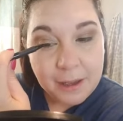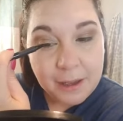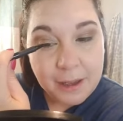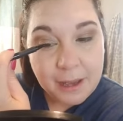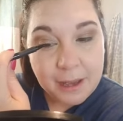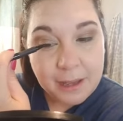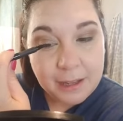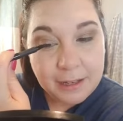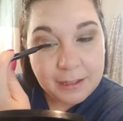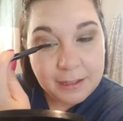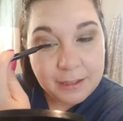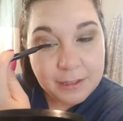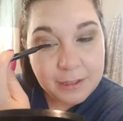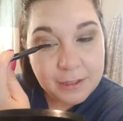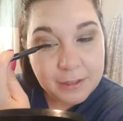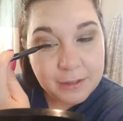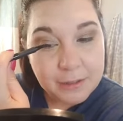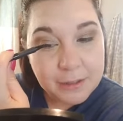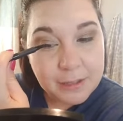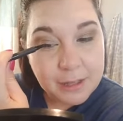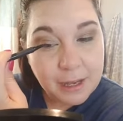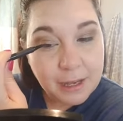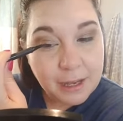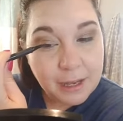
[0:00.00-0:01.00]
And she
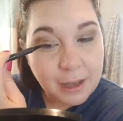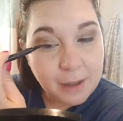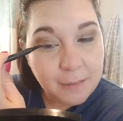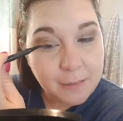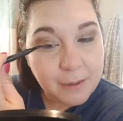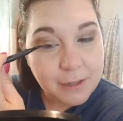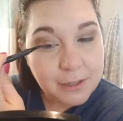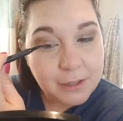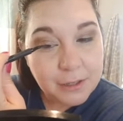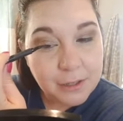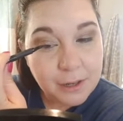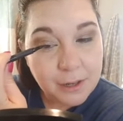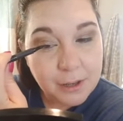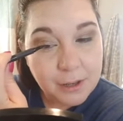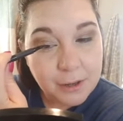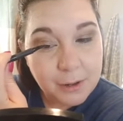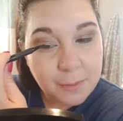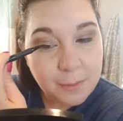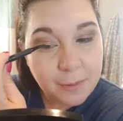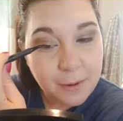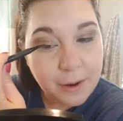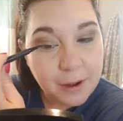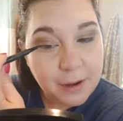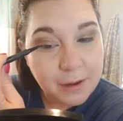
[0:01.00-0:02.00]
was like, I bet y'all are
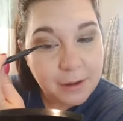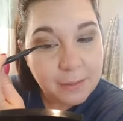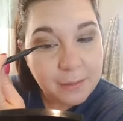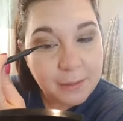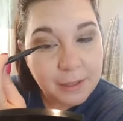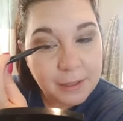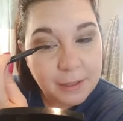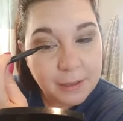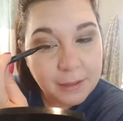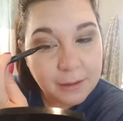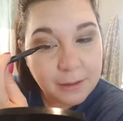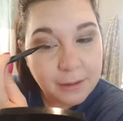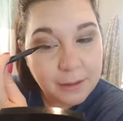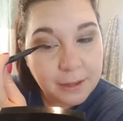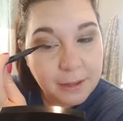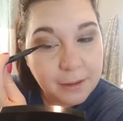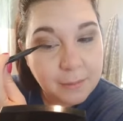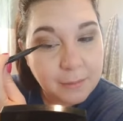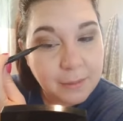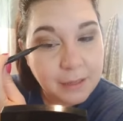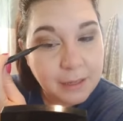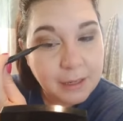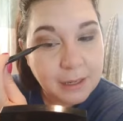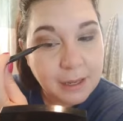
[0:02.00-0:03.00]
proud of me. Look at
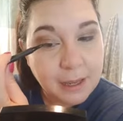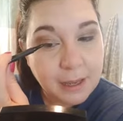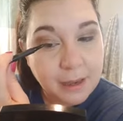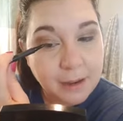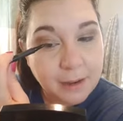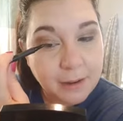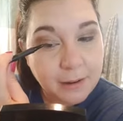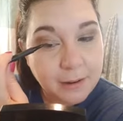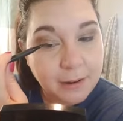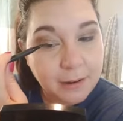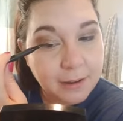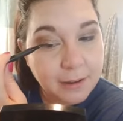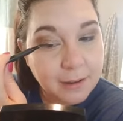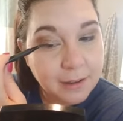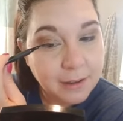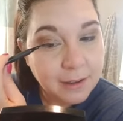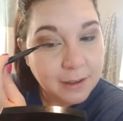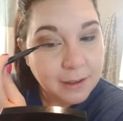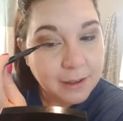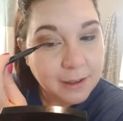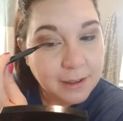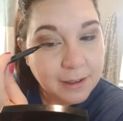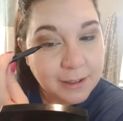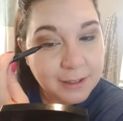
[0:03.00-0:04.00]
me now.
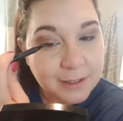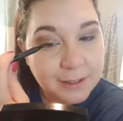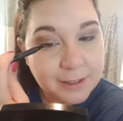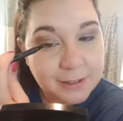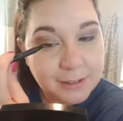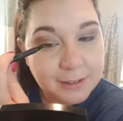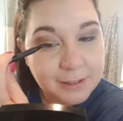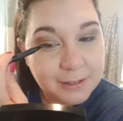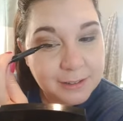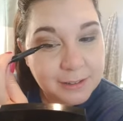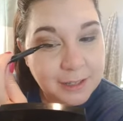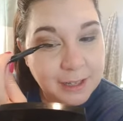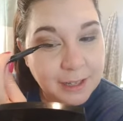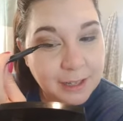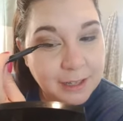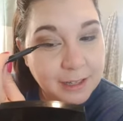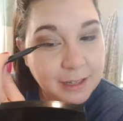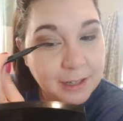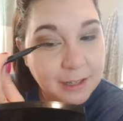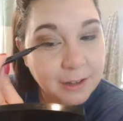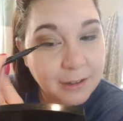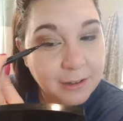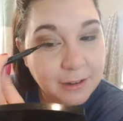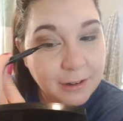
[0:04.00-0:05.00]
She was like,
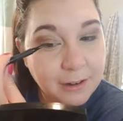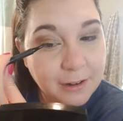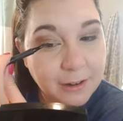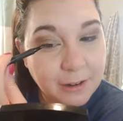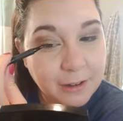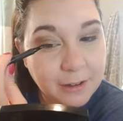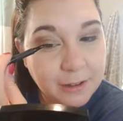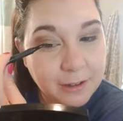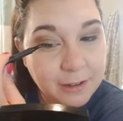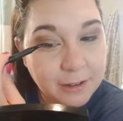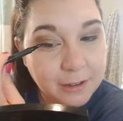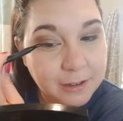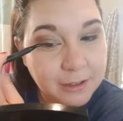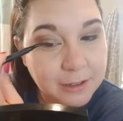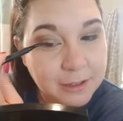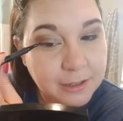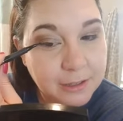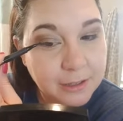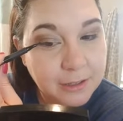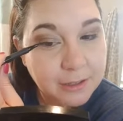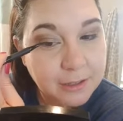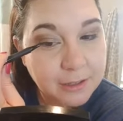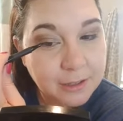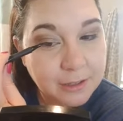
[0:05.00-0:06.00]
y'all are all
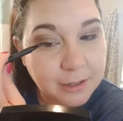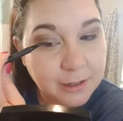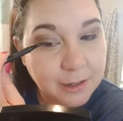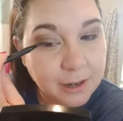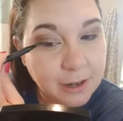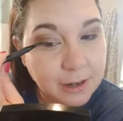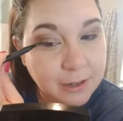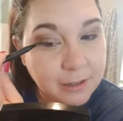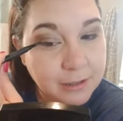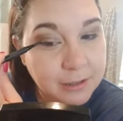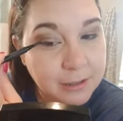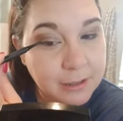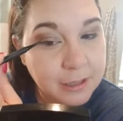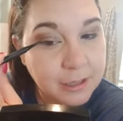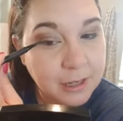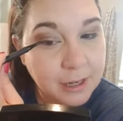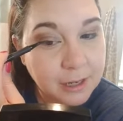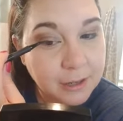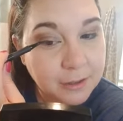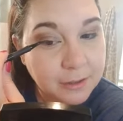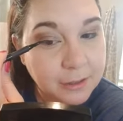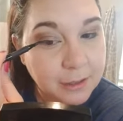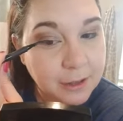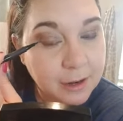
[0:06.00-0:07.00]
scrounging
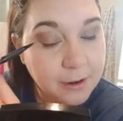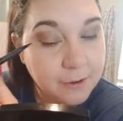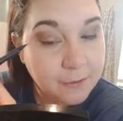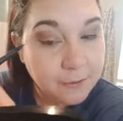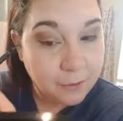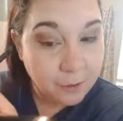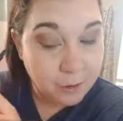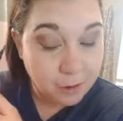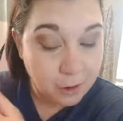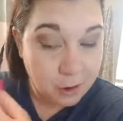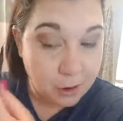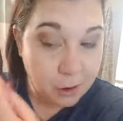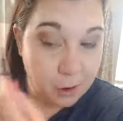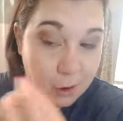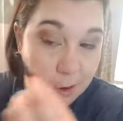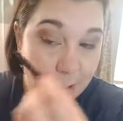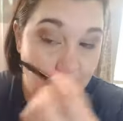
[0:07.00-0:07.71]
out there for,